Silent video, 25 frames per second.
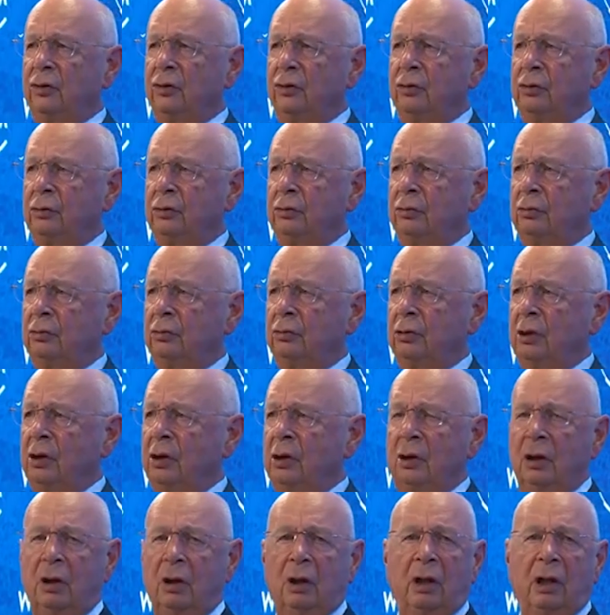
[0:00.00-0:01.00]
new
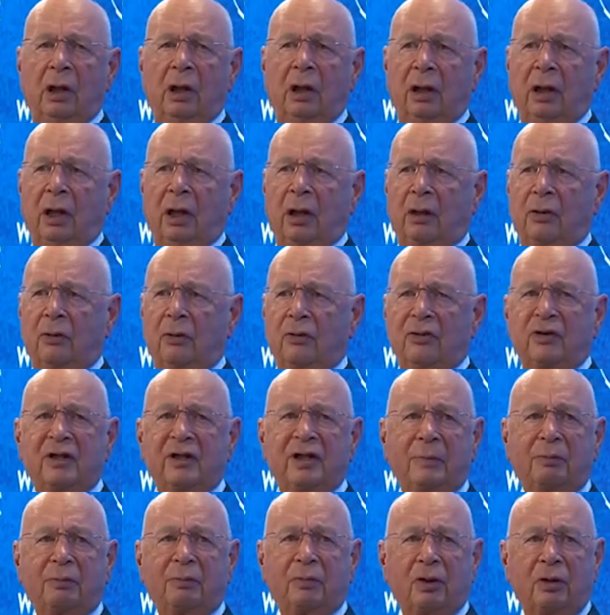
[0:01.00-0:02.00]
uh,
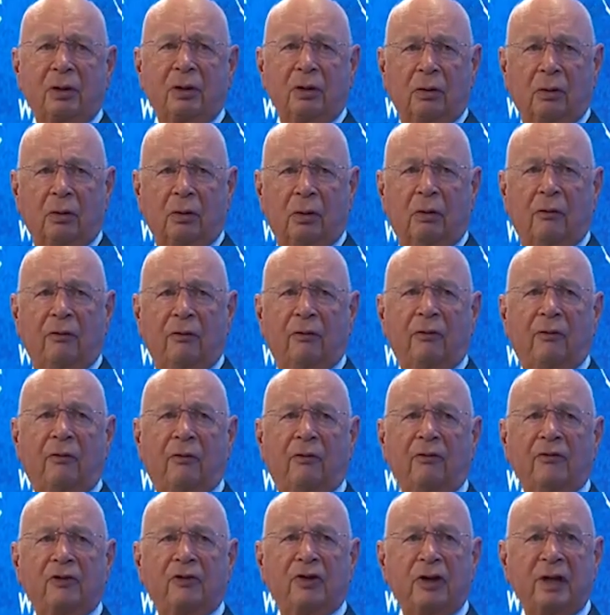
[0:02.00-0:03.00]
conception of
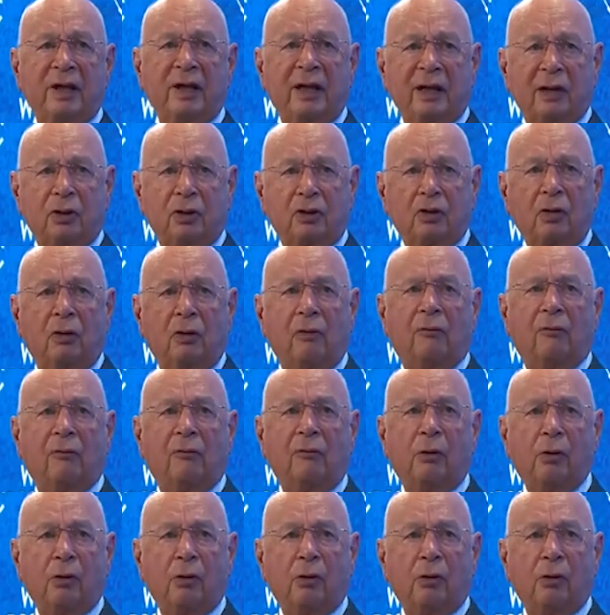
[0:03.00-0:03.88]
the nature of